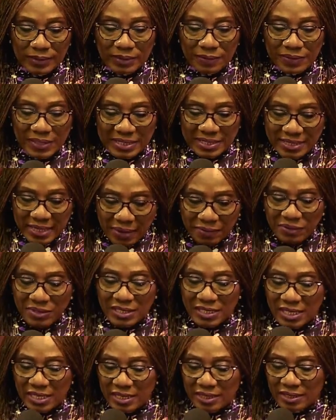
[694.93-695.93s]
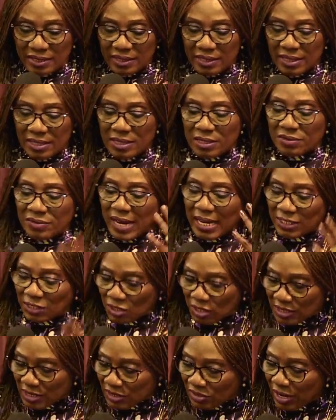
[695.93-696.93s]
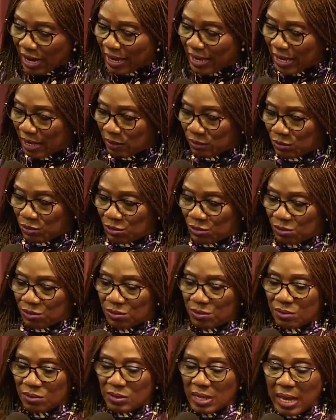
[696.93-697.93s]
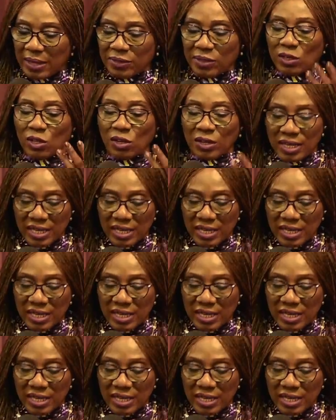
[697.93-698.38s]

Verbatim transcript: Verse 17 The righteous cry out, and the Lord